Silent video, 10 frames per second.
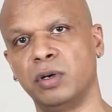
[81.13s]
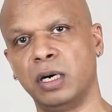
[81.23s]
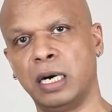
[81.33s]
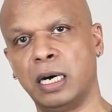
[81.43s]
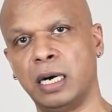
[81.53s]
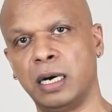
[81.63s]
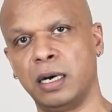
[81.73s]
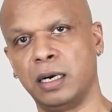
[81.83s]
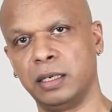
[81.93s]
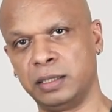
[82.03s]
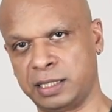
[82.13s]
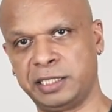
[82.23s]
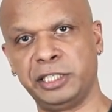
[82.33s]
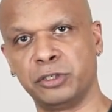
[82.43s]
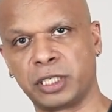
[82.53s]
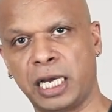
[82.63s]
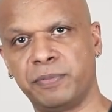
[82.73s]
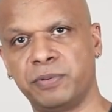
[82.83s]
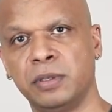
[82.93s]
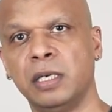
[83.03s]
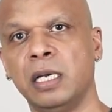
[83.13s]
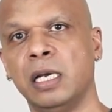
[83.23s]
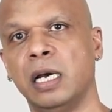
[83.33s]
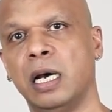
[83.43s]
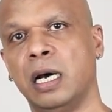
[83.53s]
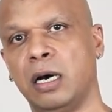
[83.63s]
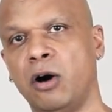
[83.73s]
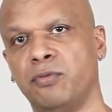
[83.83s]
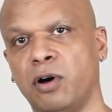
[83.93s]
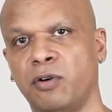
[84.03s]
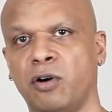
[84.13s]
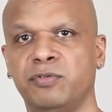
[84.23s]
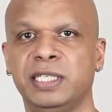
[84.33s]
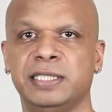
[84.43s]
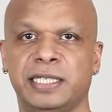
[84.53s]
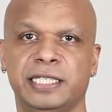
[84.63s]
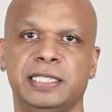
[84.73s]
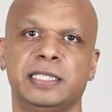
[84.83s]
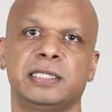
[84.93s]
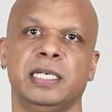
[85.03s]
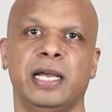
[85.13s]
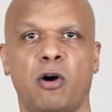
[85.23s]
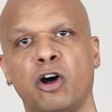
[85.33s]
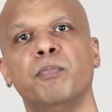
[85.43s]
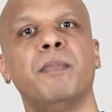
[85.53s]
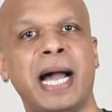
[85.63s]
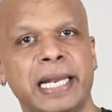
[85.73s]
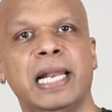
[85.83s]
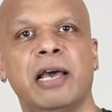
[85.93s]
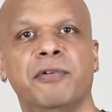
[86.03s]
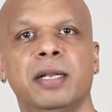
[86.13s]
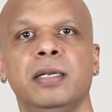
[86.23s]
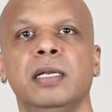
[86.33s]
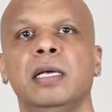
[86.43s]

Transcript: the stereotype of these races on my level.